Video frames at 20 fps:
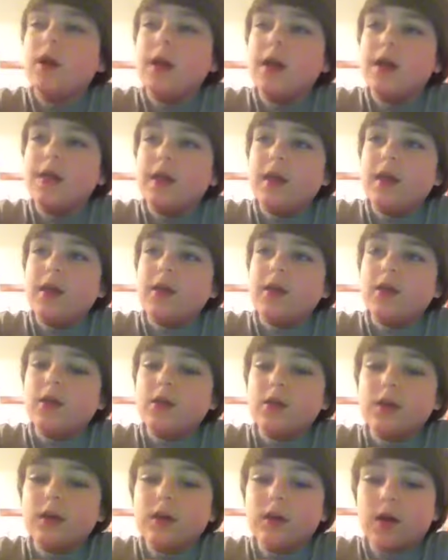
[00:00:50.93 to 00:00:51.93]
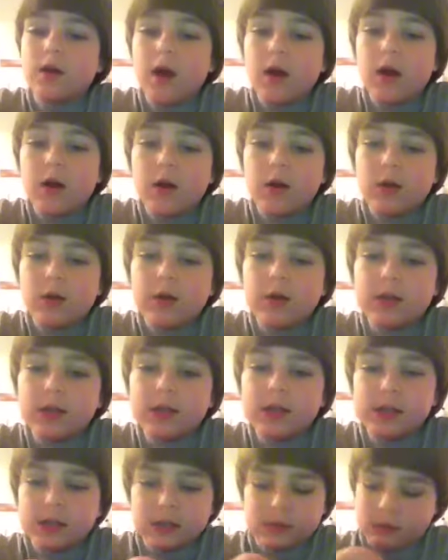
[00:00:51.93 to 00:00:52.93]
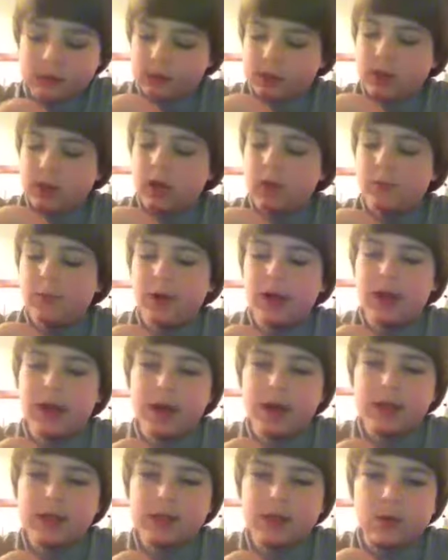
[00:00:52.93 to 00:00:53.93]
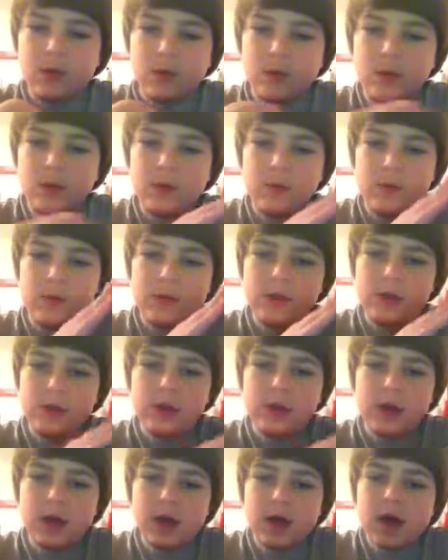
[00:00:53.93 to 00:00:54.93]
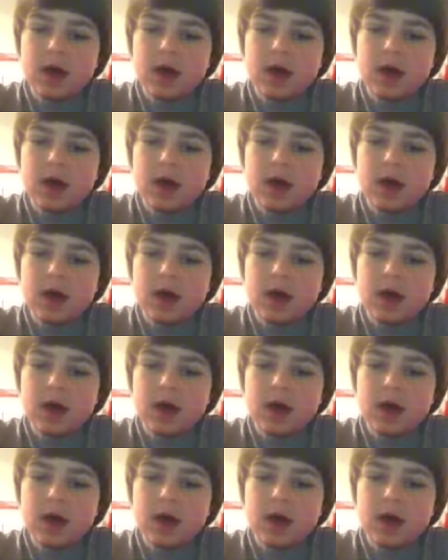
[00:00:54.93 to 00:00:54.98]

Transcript: And then Carl is, sorry, my hand's in a weird motion.